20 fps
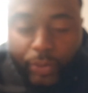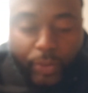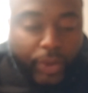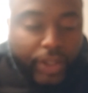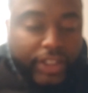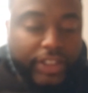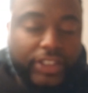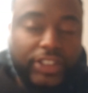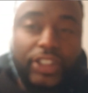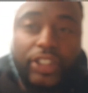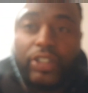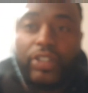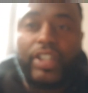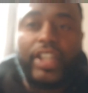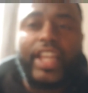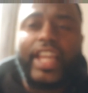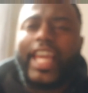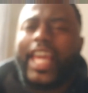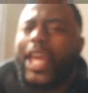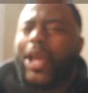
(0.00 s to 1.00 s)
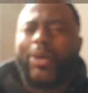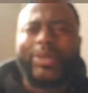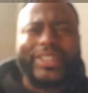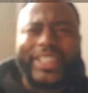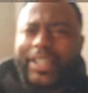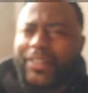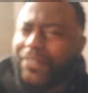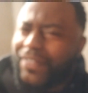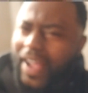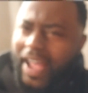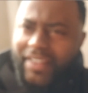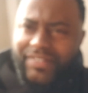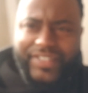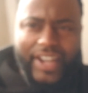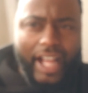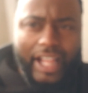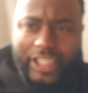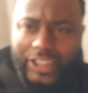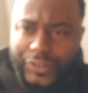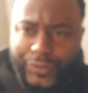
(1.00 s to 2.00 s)
one. So it was like $5,
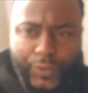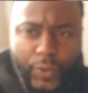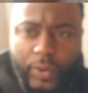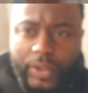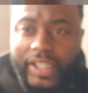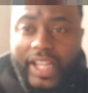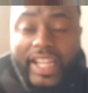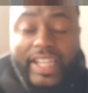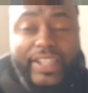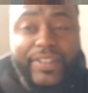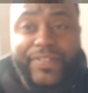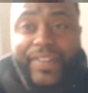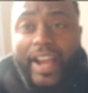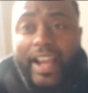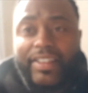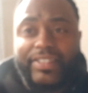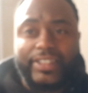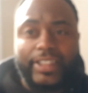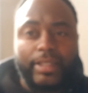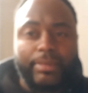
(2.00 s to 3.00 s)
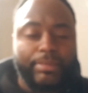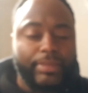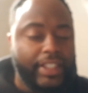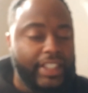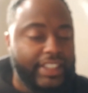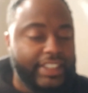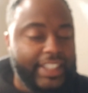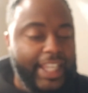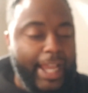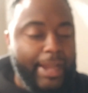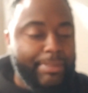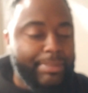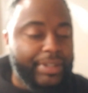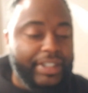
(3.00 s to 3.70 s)
$4.95, something like that.